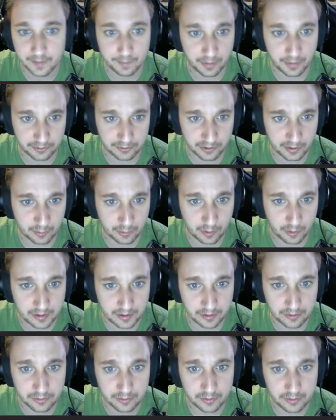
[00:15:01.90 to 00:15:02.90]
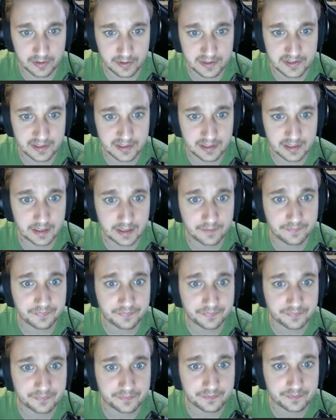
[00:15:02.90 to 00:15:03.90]
I'll try to walk you through this again.
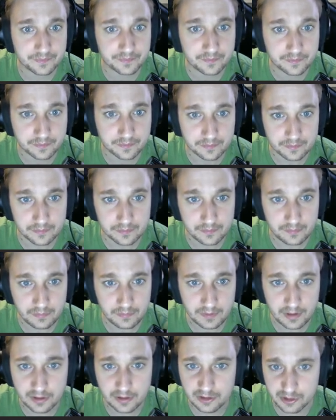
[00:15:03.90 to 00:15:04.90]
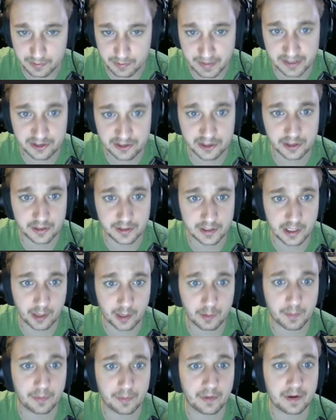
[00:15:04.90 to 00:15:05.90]
Just make sure you know
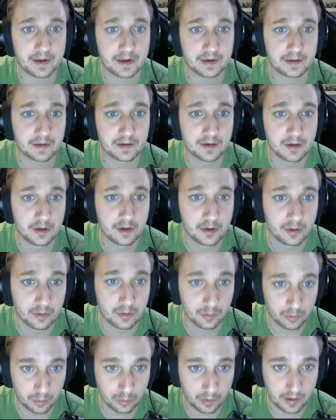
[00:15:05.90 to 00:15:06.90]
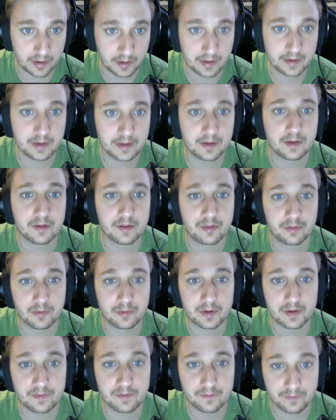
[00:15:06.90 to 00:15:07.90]
we're playing 1,
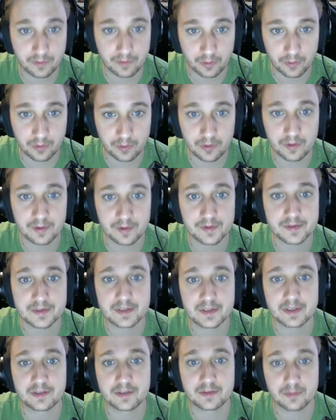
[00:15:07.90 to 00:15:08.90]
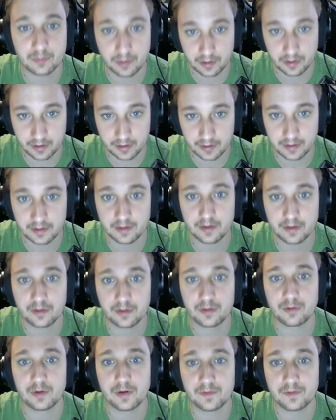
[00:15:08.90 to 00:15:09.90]
3, 4, 6, 1,
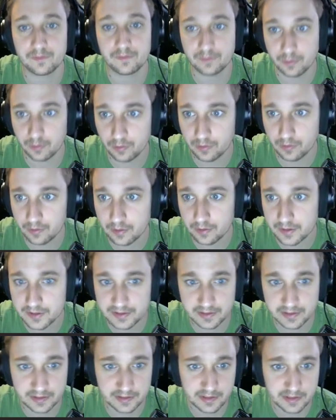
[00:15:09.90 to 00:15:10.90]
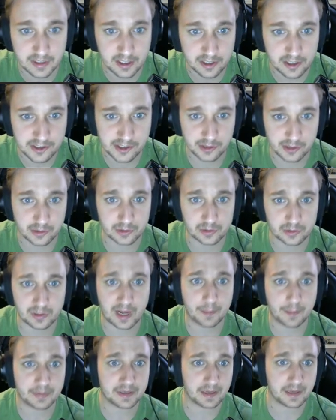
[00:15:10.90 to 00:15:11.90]
3, 4, 6. So
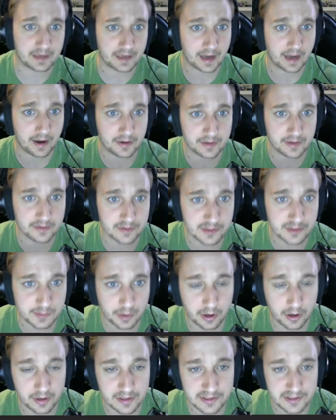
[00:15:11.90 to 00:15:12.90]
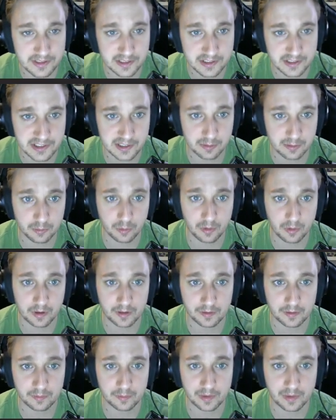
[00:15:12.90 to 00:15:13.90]
clapping and counting this part at
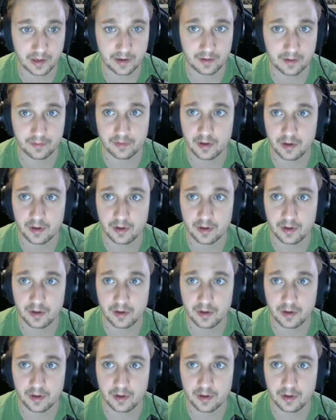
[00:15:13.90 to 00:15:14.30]
61, we have